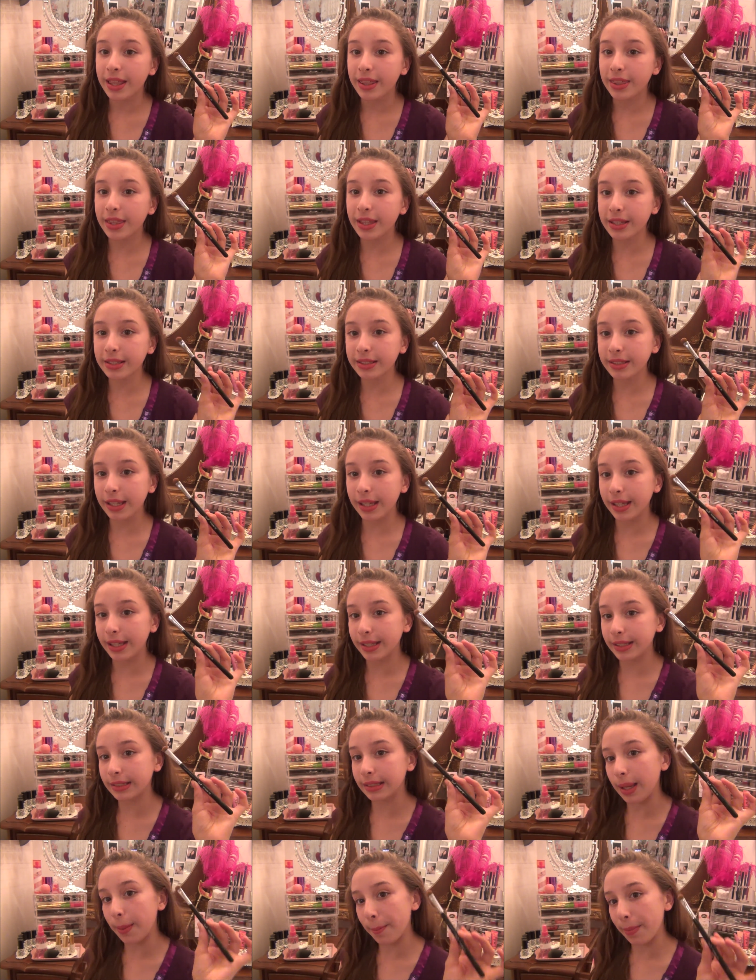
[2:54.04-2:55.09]
This
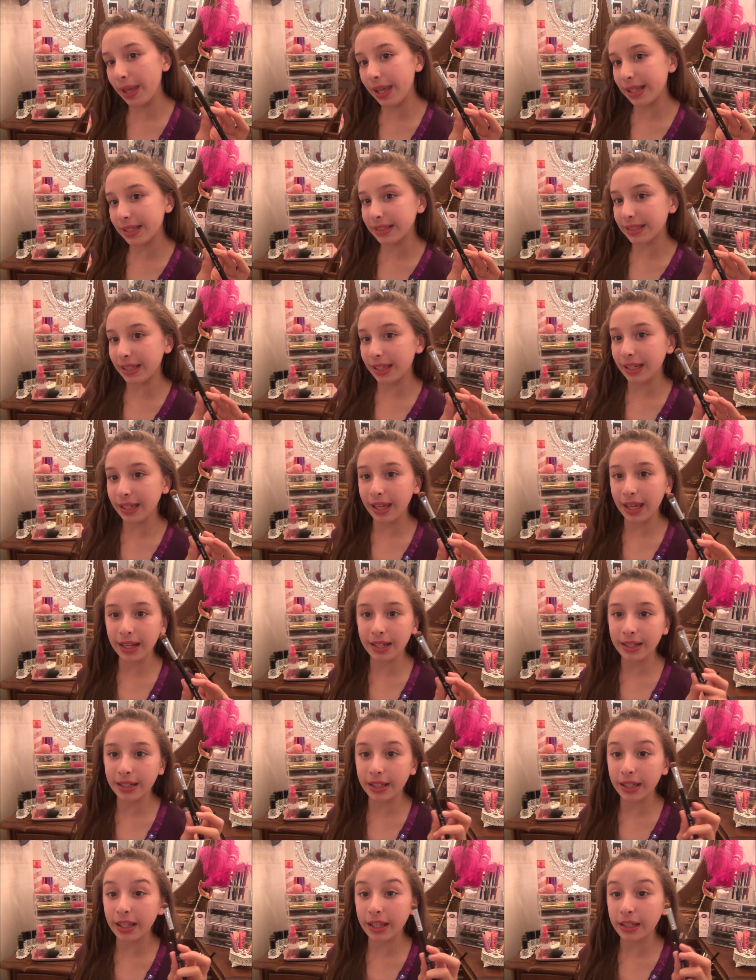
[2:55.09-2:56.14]
is amazing
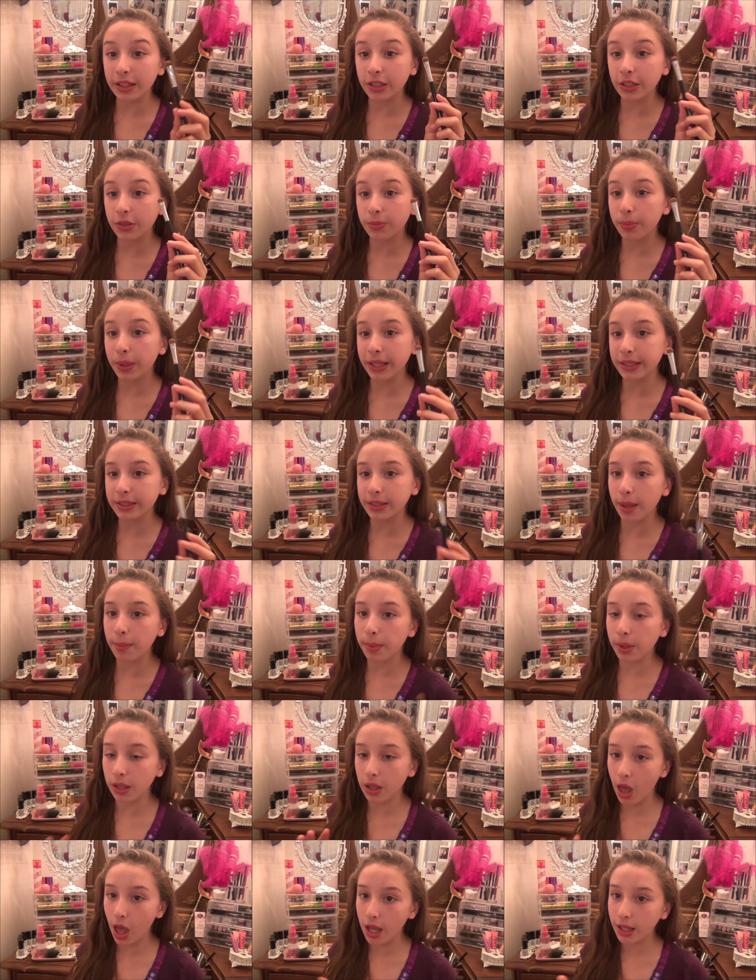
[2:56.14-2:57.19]
and it picks up a
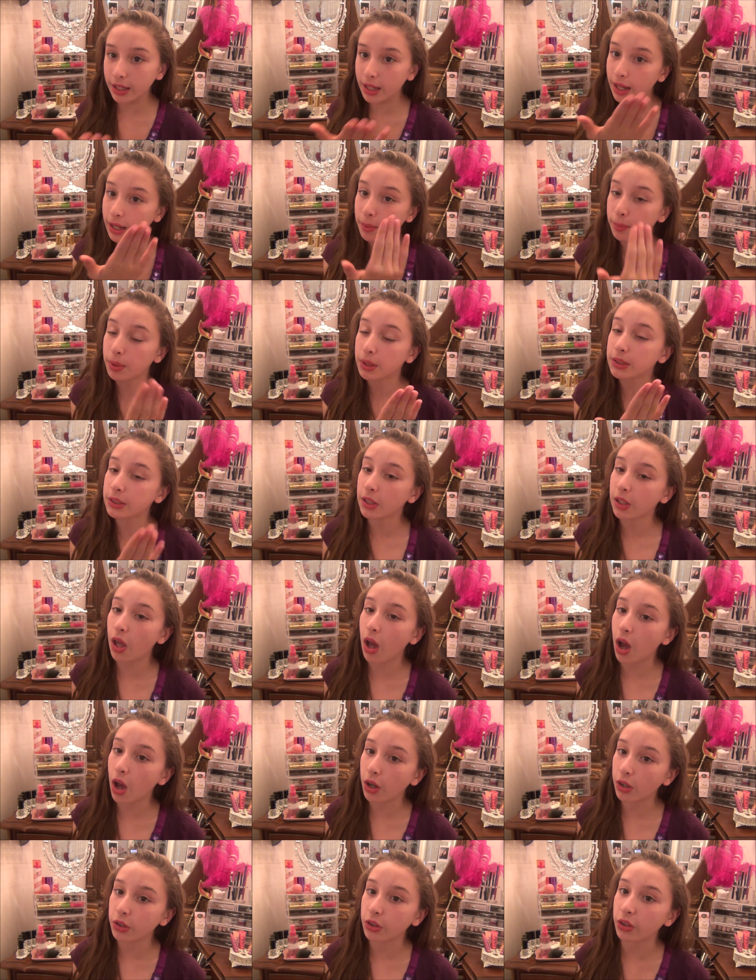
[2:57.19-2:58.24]
lot and it puts a
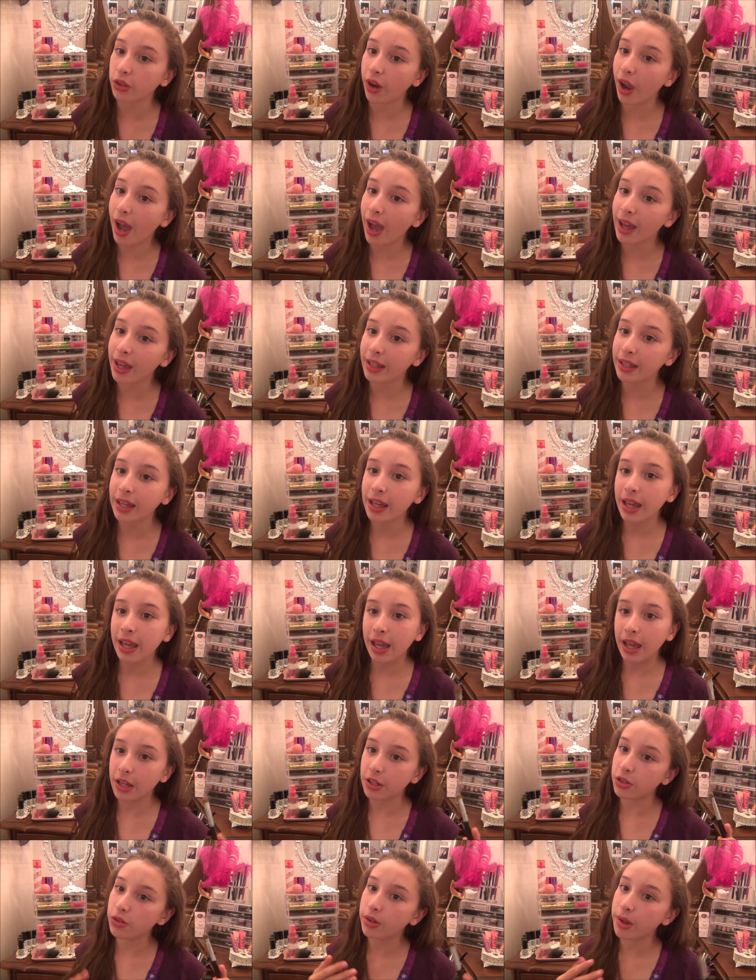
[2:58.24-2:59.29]
lot on your eye
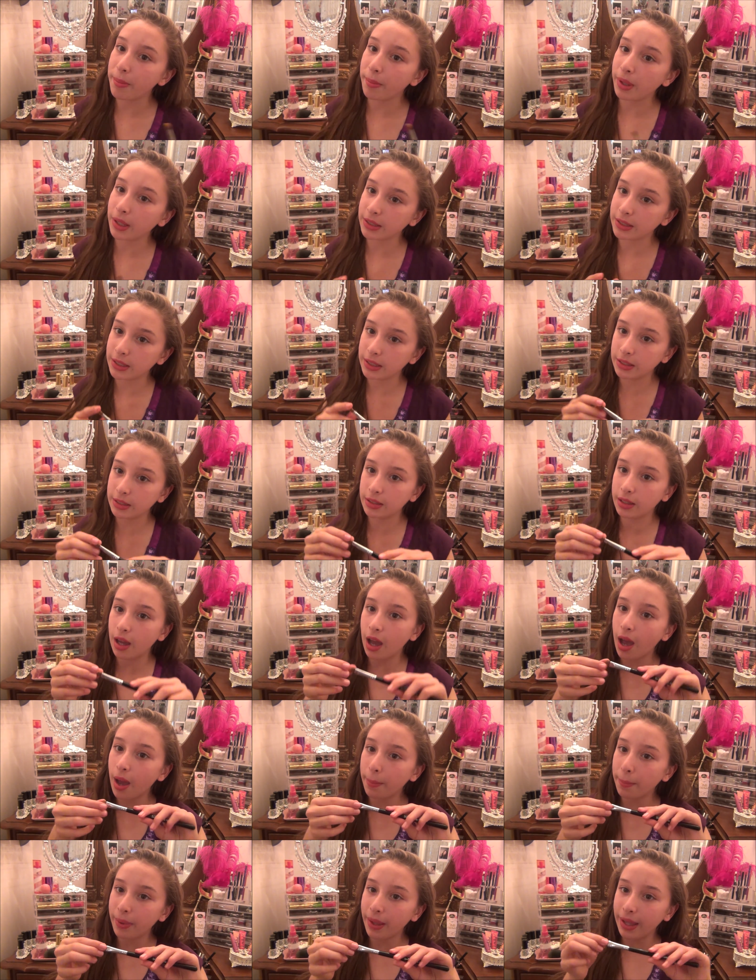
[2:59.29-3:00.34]
and you can build it
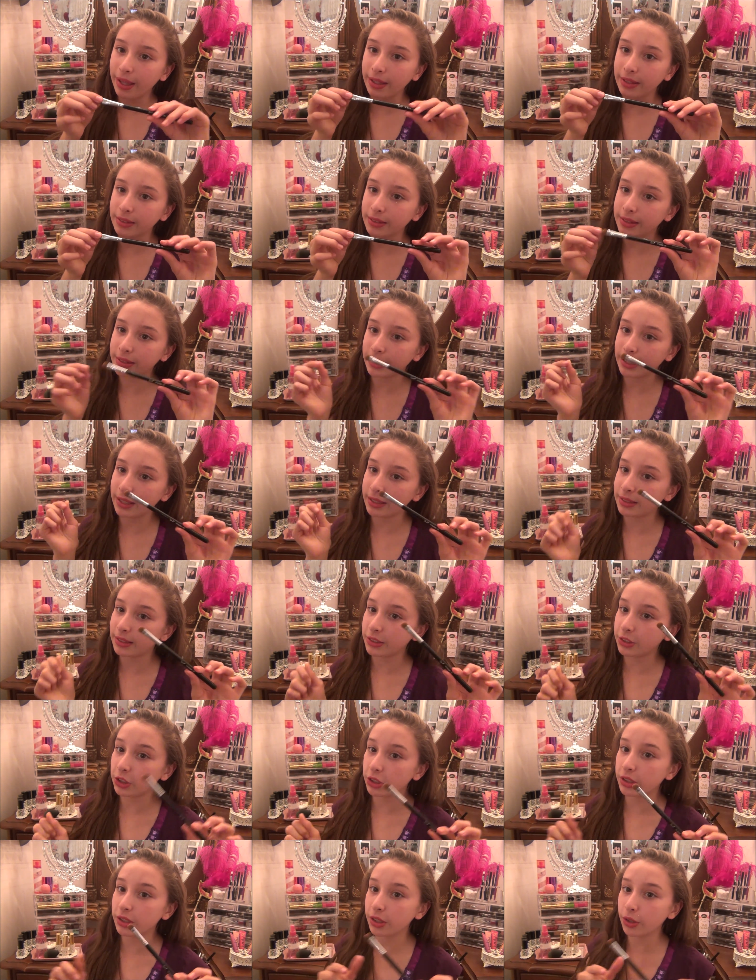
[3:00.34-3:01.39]
up and
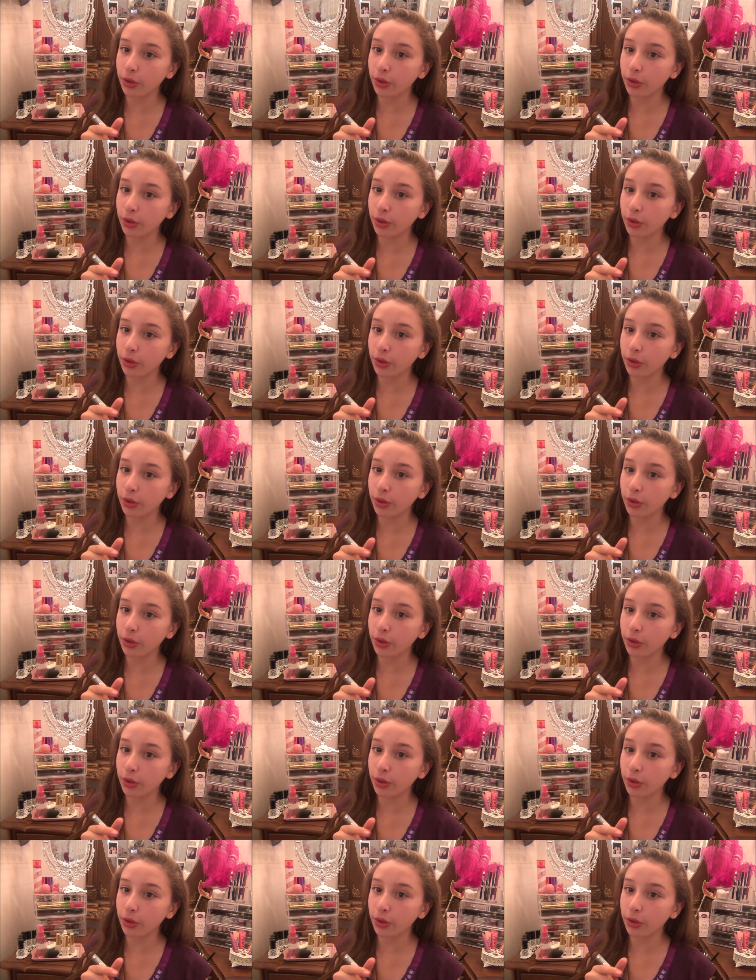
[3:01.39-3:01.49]
it's just a